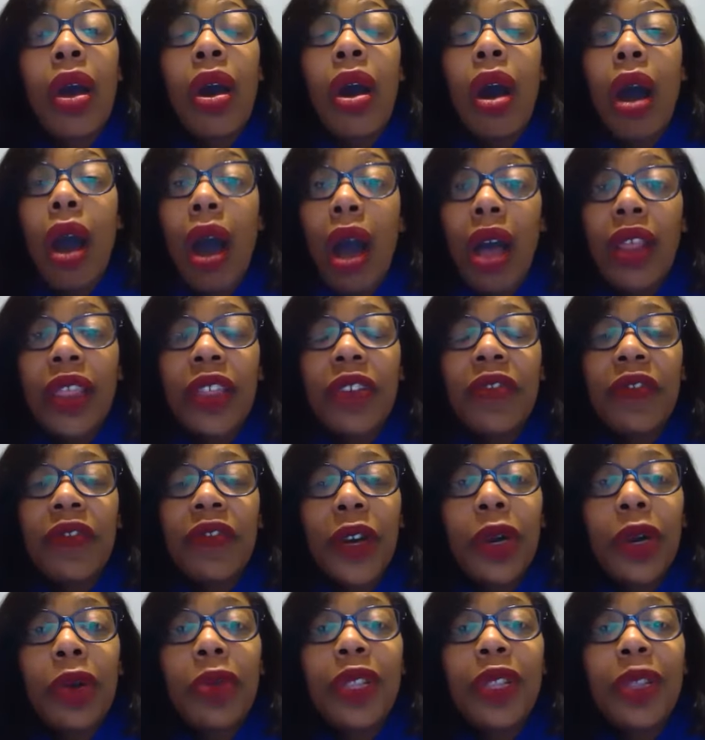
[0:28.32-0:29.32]
on the
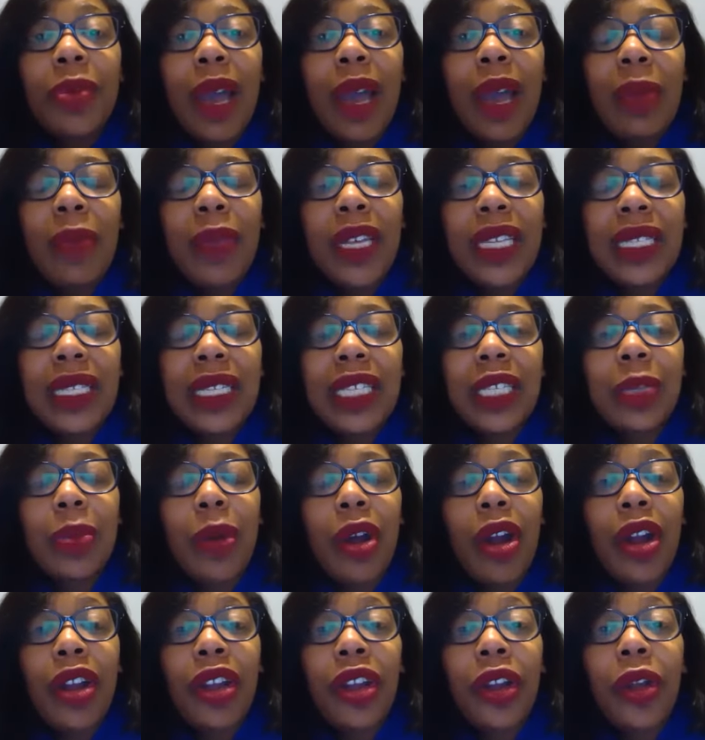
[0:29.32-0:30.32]
phone with my business
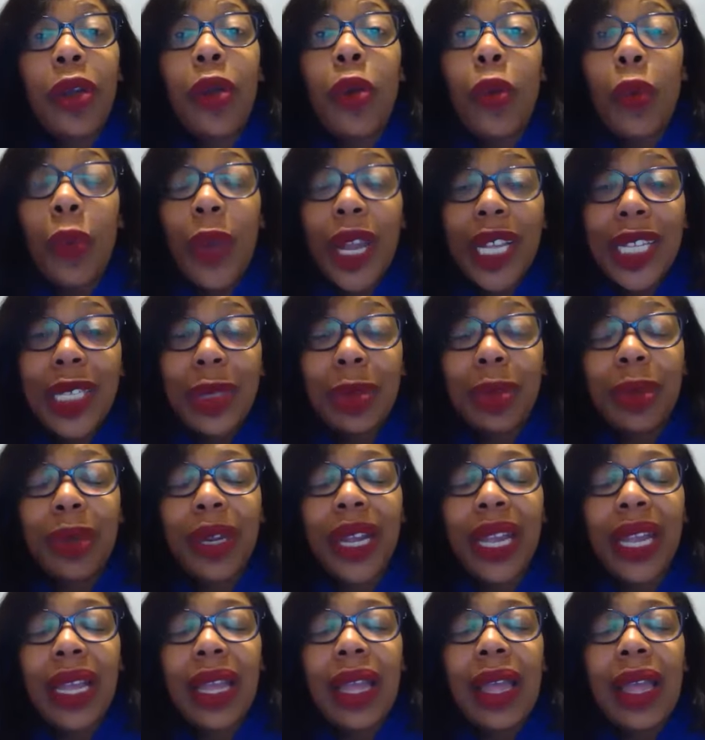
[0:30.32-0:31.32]
partner, whispering,